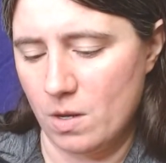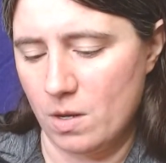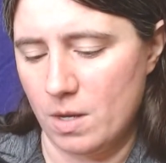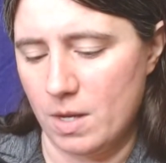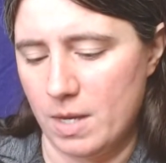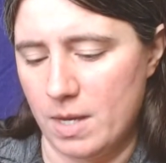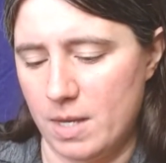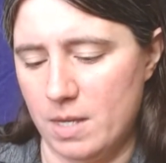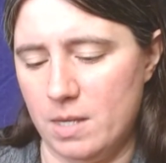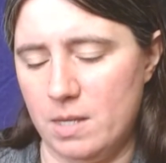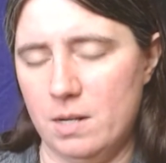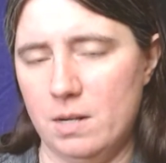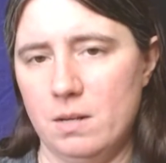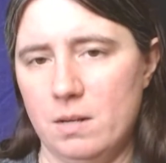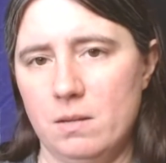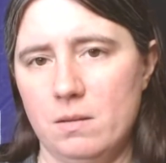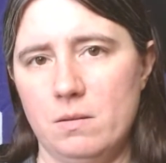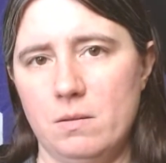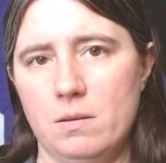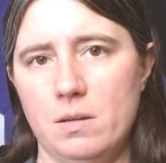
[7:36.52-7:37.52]
And
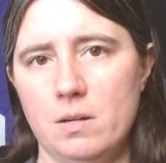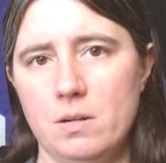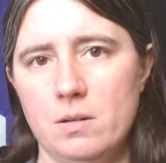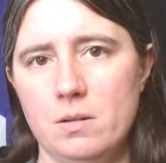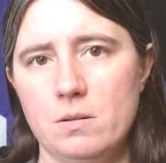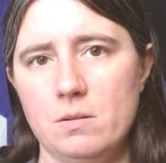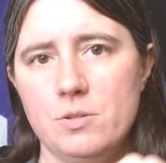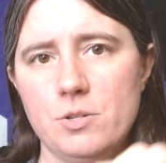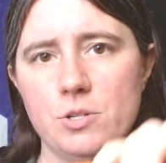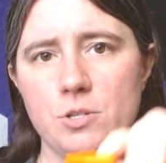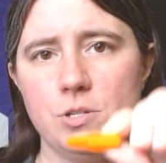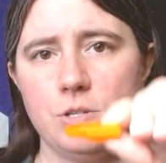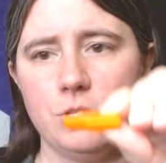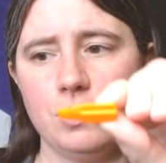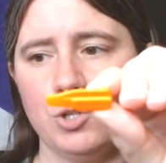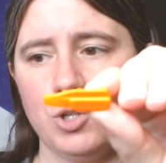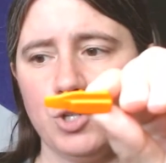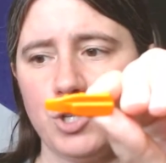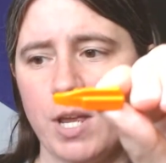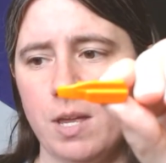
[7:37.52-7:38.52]
they're just
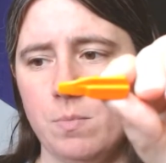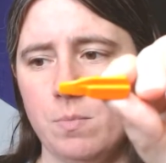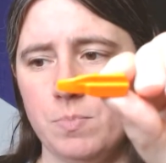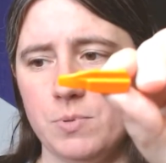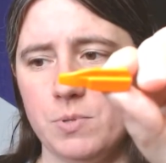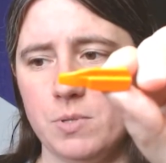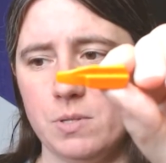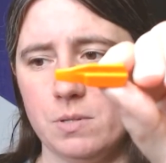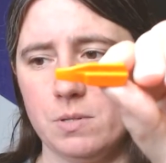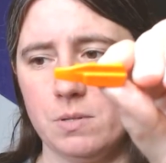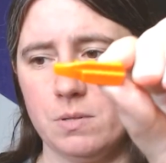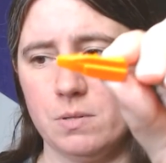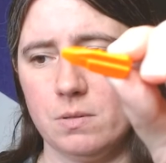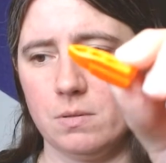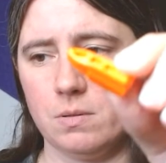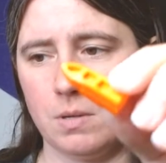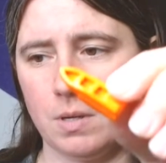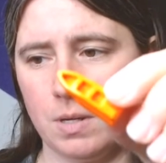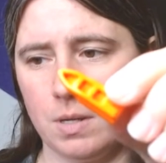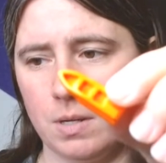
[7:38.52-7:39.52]
shaped
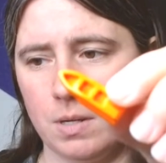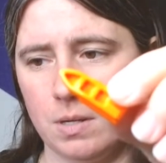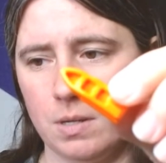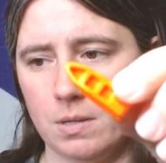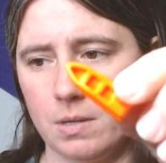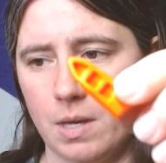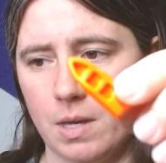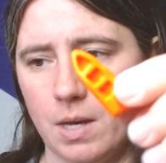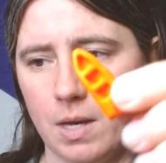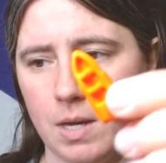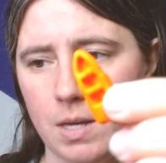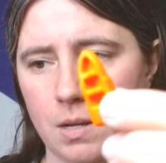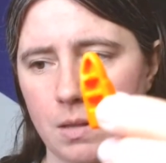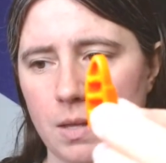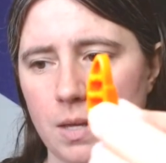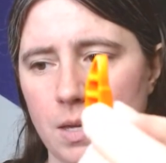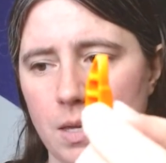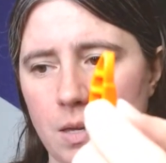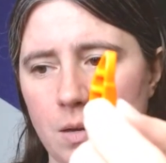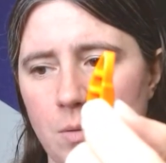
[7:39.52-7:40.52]
kind of
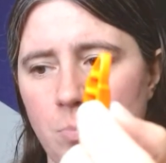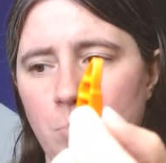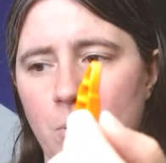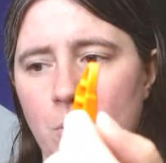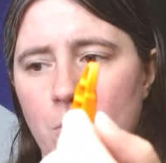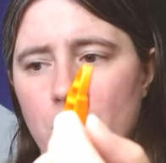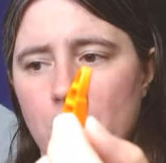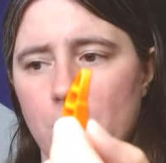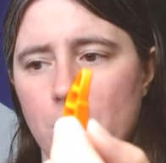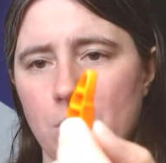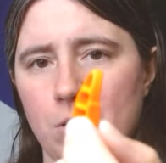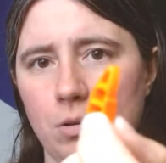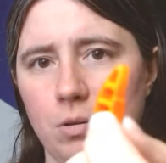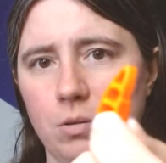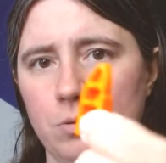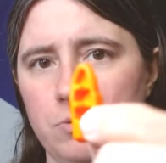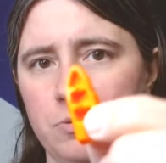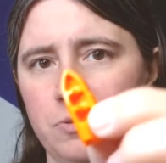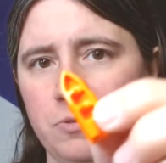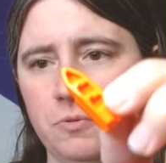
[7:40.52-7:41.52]
like part
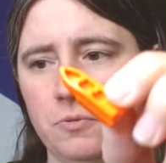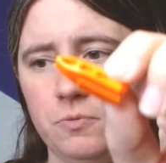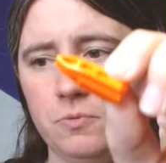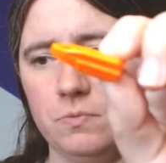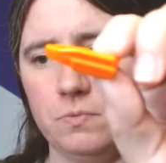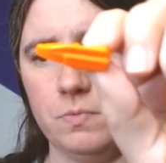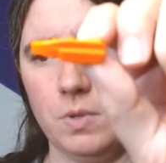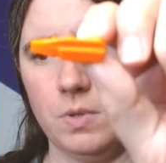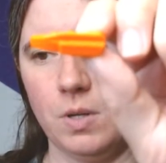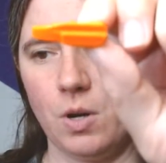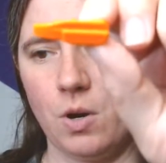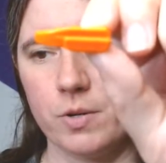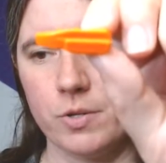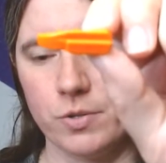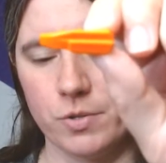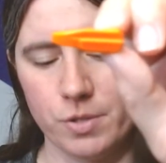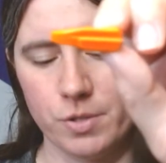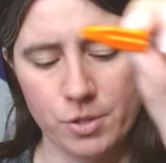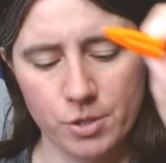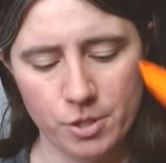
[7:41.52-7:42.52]
of a
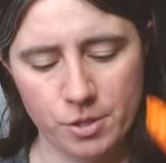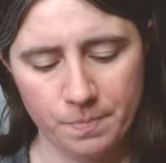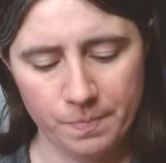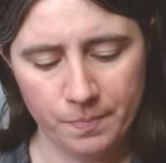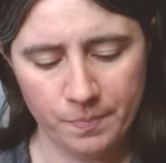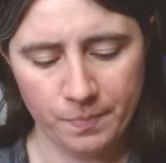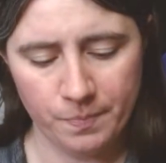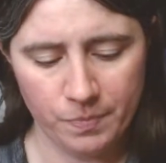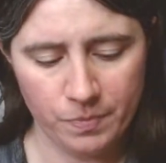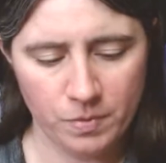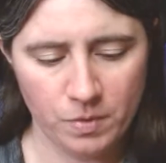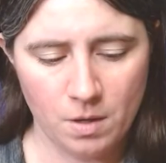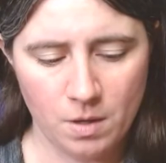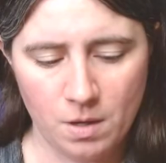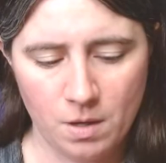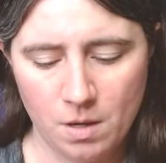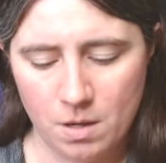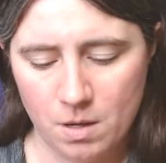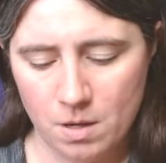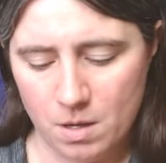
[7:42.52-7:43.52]
cartridge.
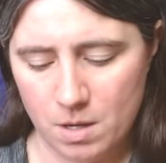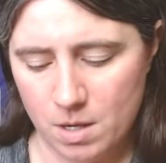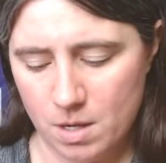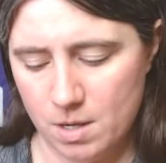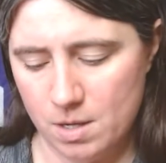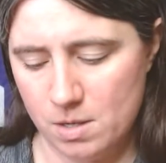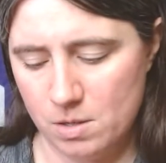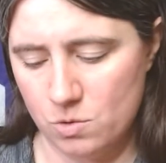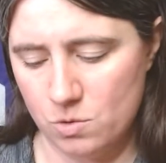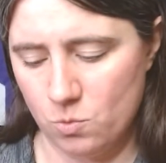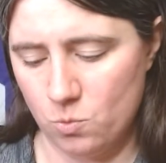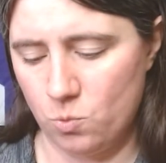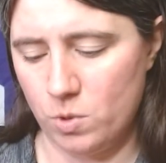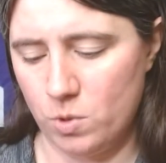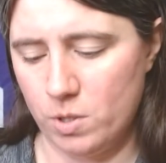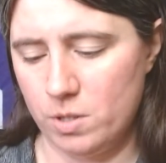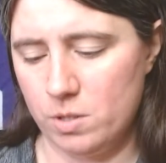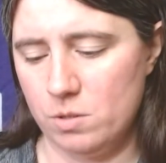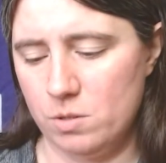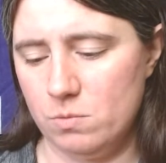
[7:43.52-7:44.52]
And
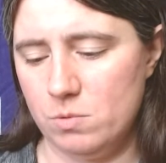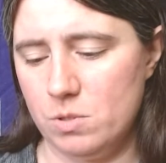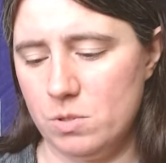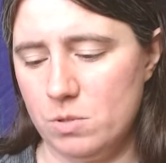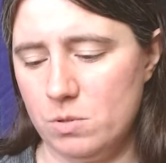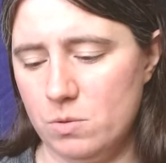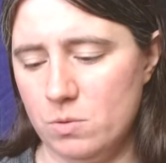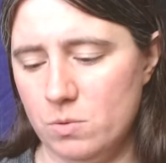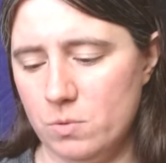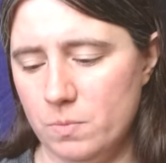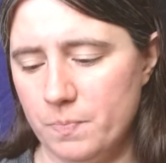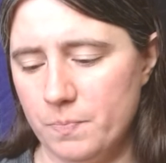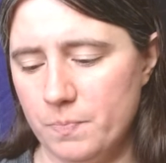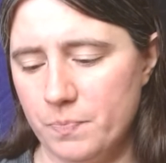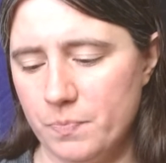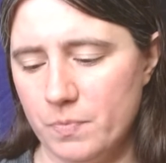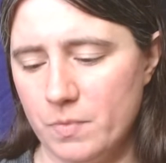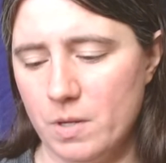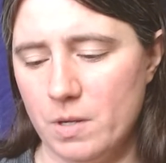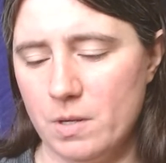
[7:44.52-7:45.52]
what you do
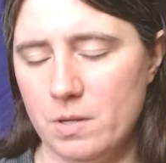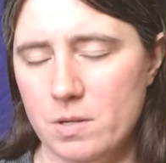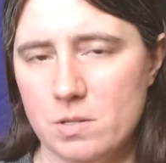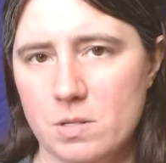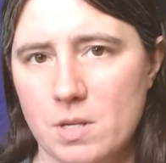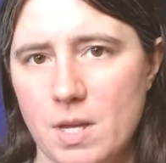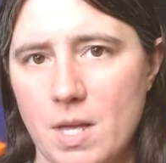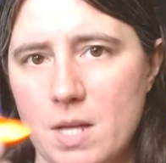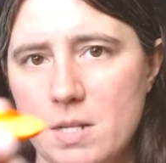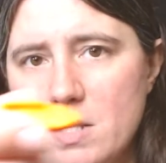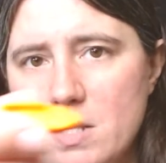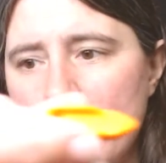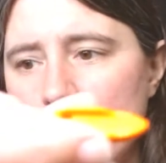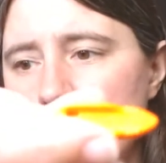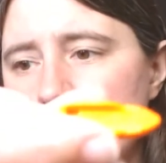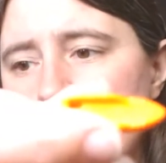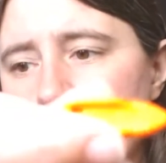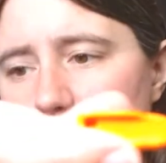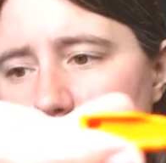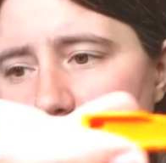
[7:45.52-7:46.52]
is they got
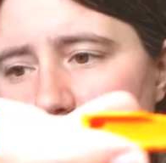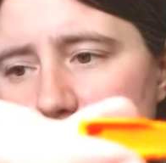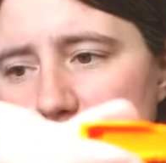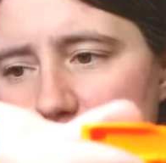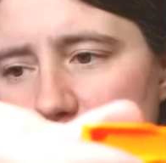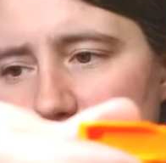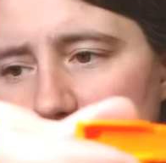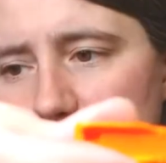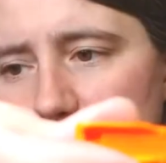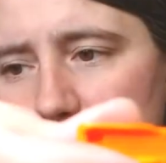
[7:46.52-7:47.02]
text on one side.